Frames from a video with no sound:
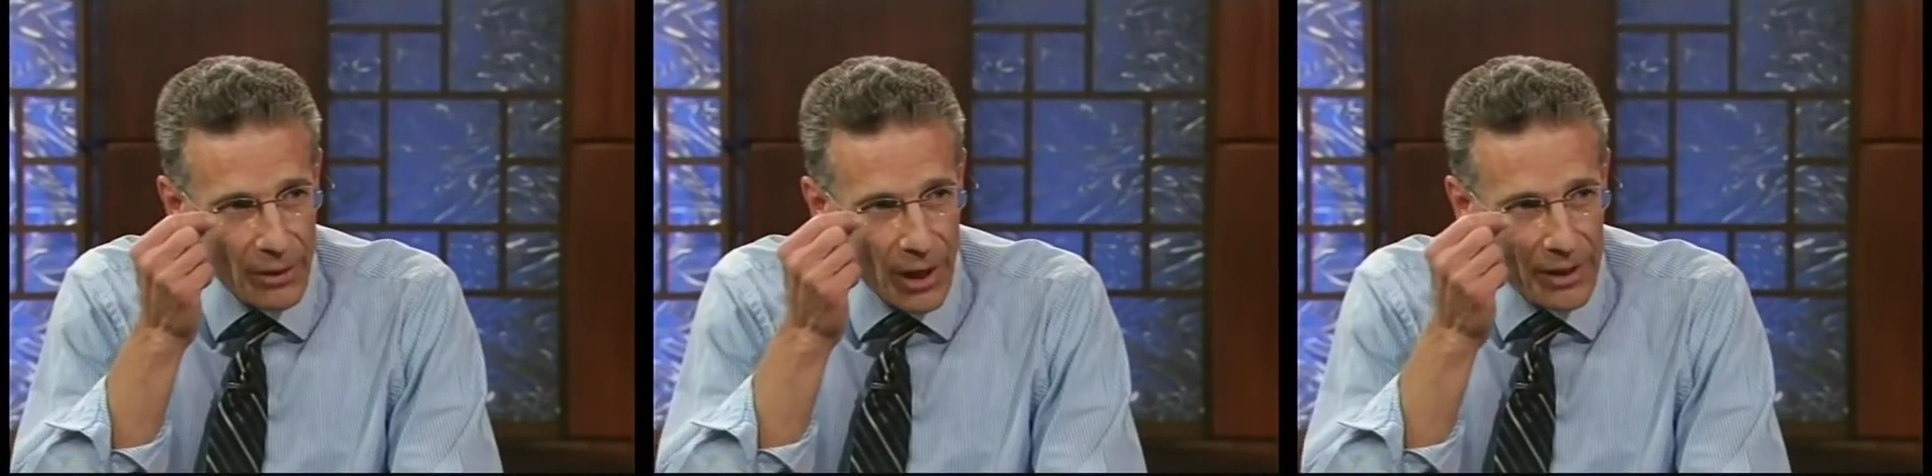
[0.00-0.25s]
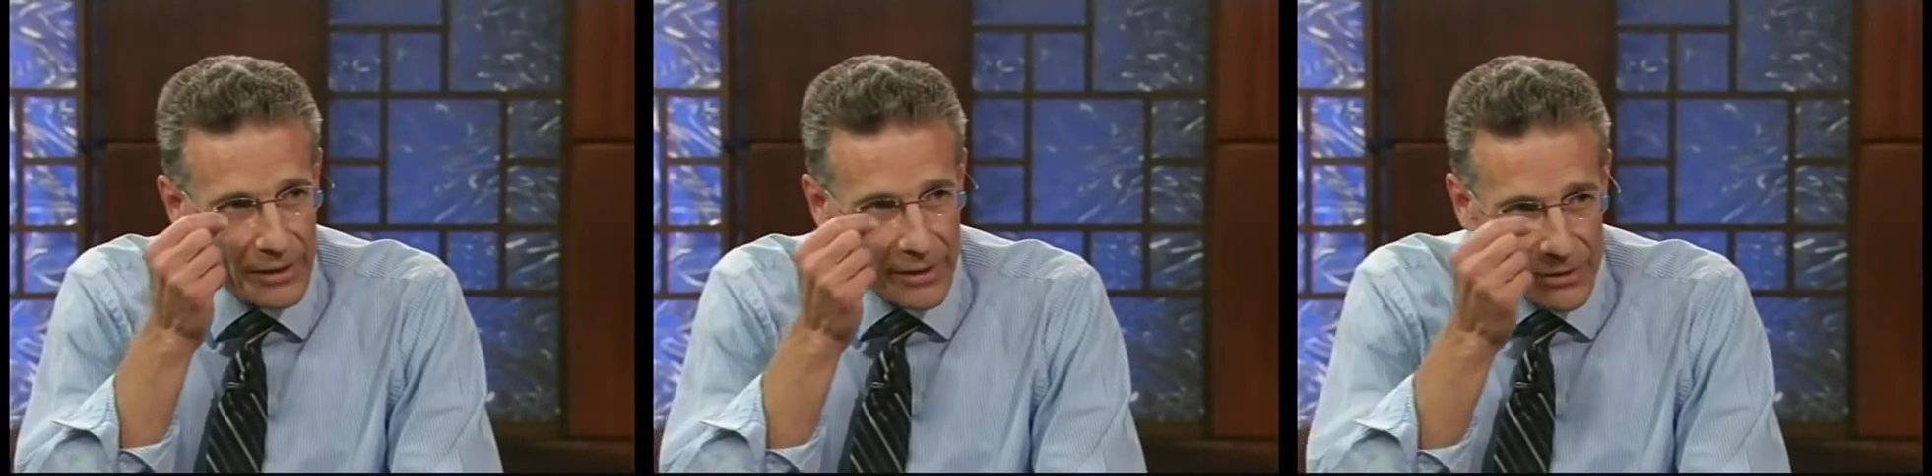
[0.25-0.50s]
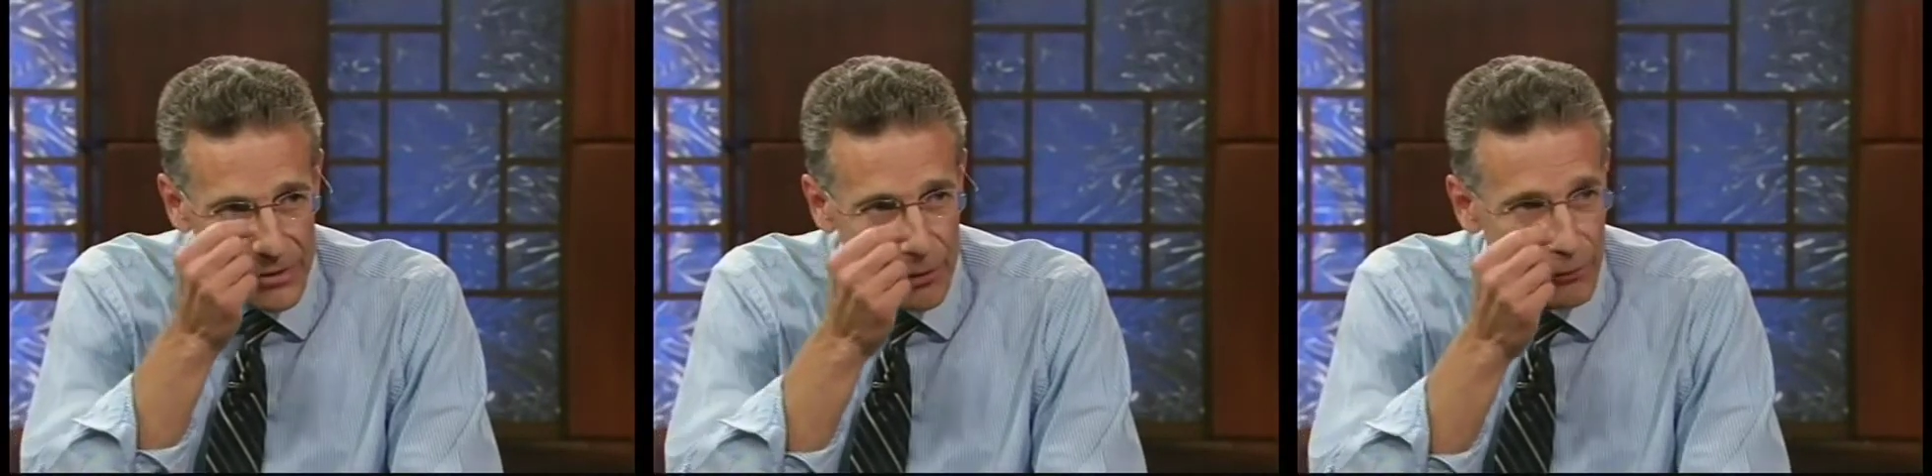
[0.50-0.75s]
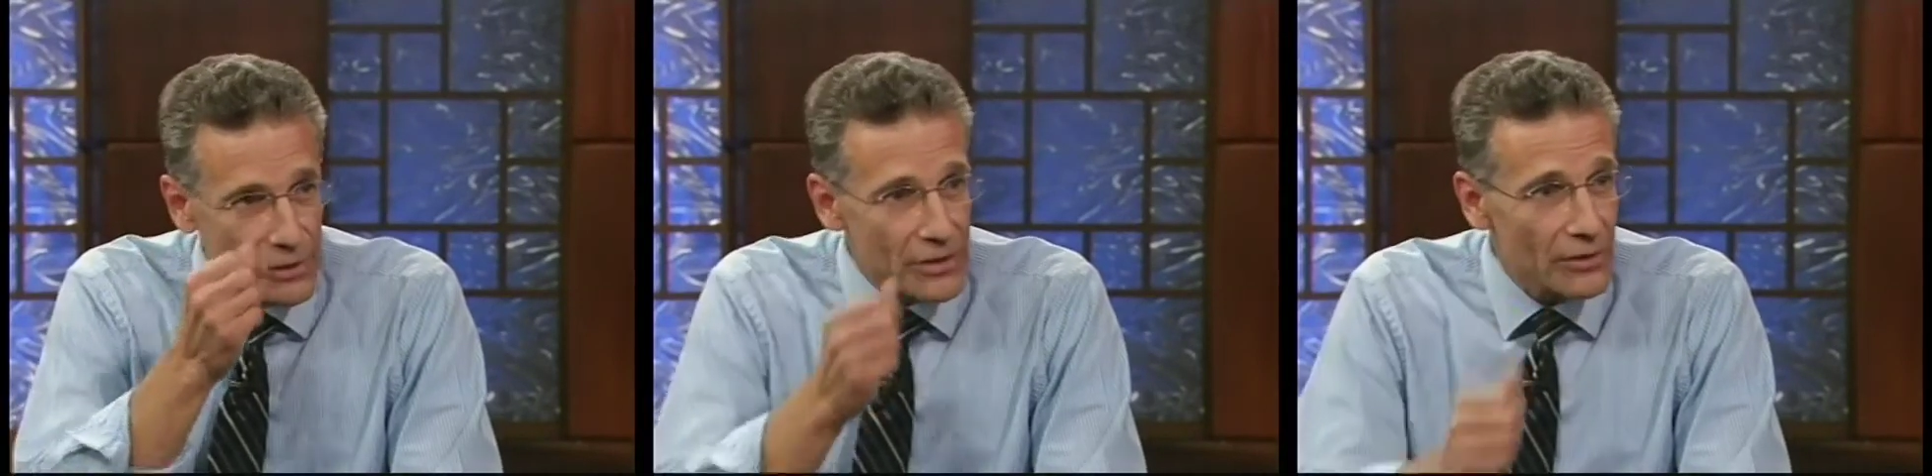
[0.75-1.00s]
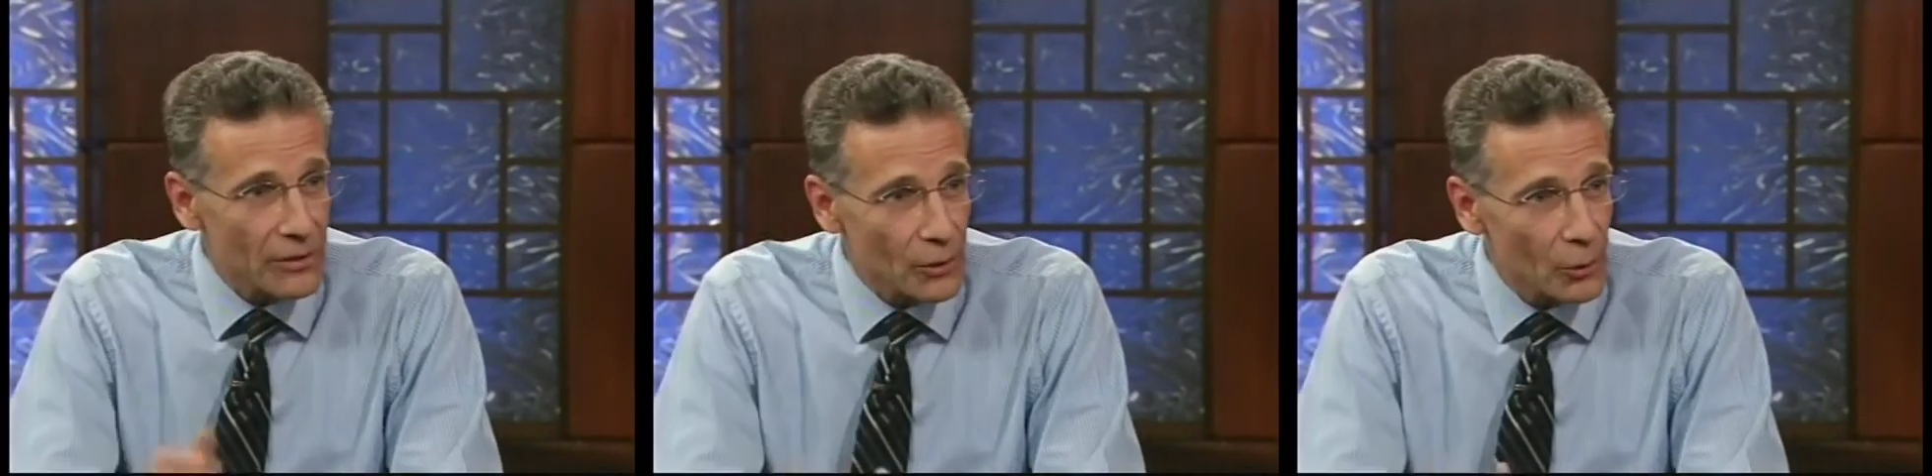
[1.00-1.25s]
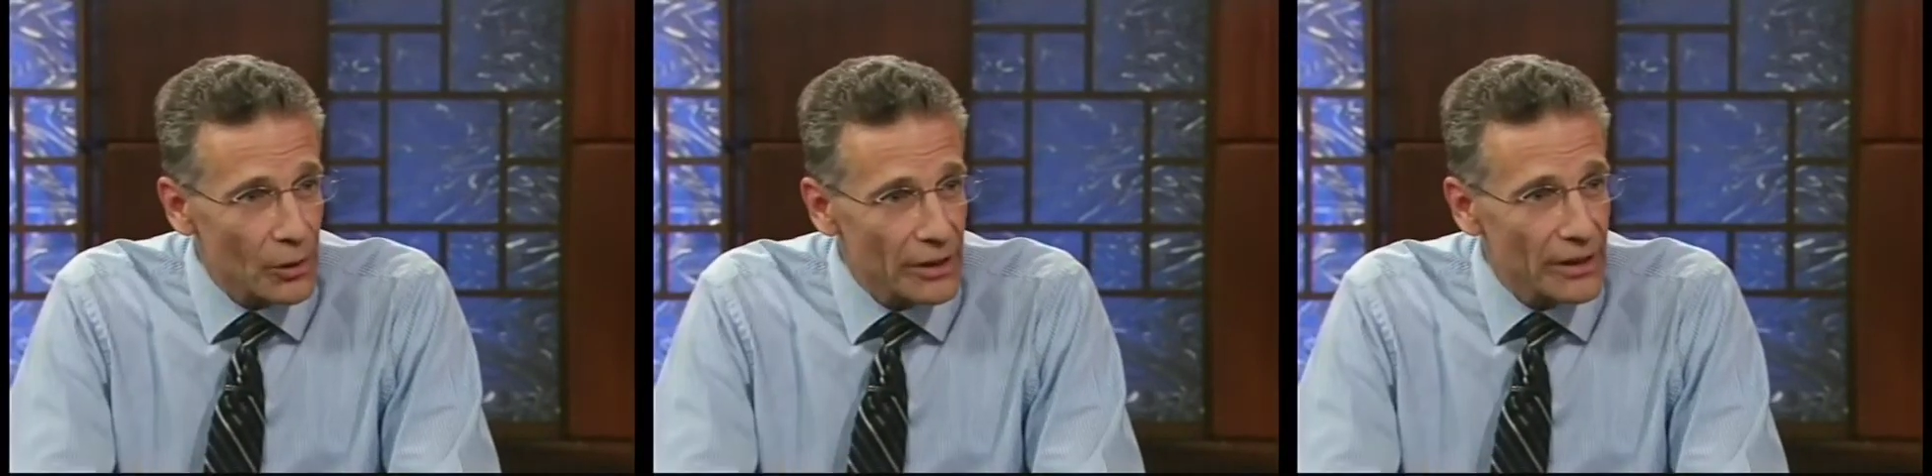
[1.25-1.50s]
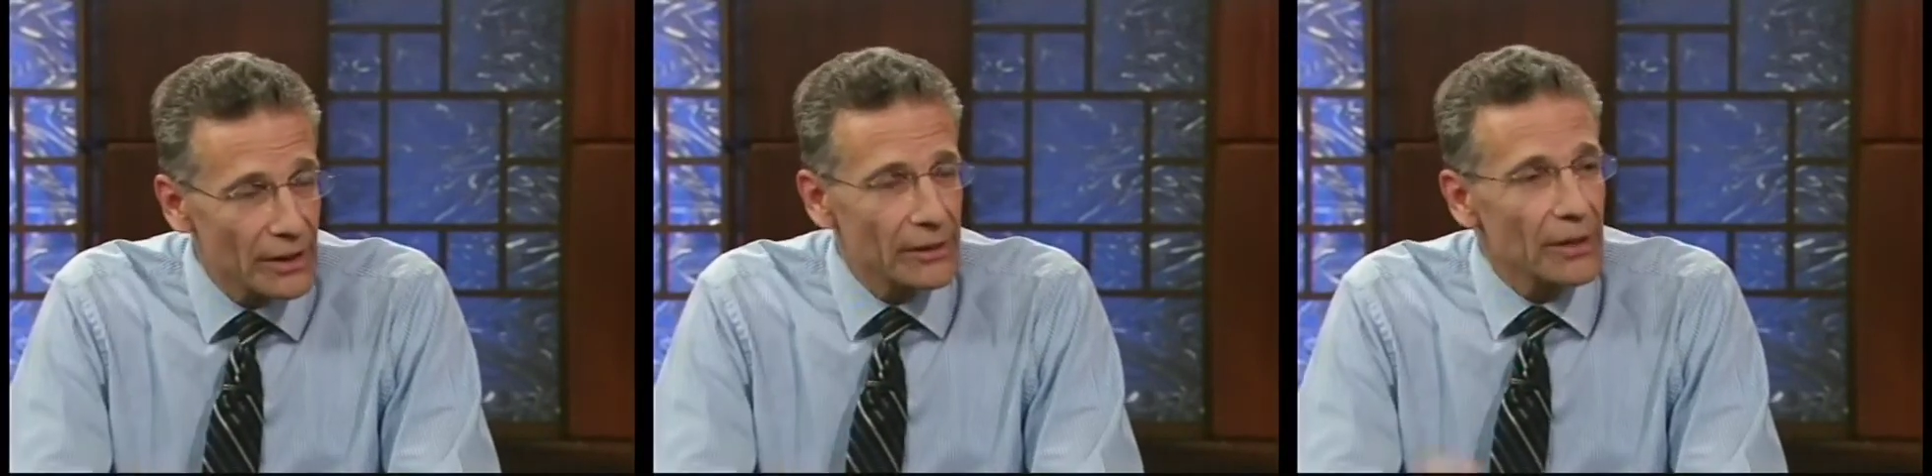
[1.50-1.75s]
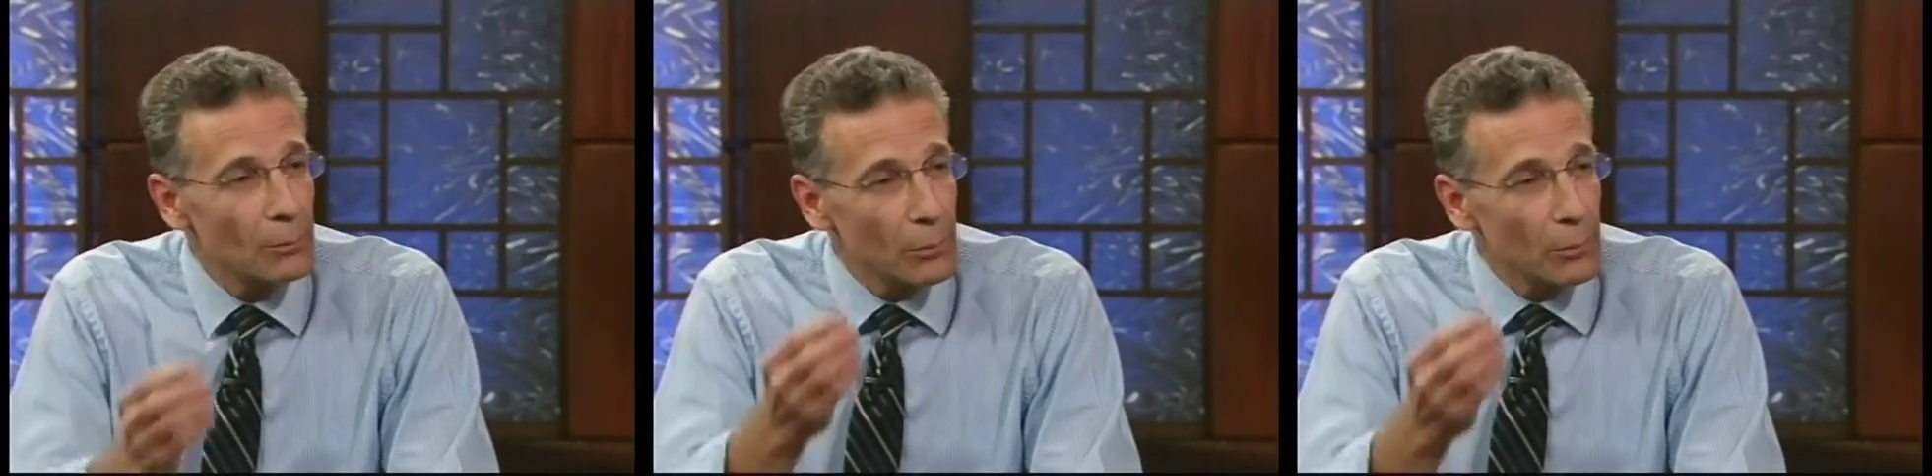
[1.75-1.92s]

onto the surface of the cornea and can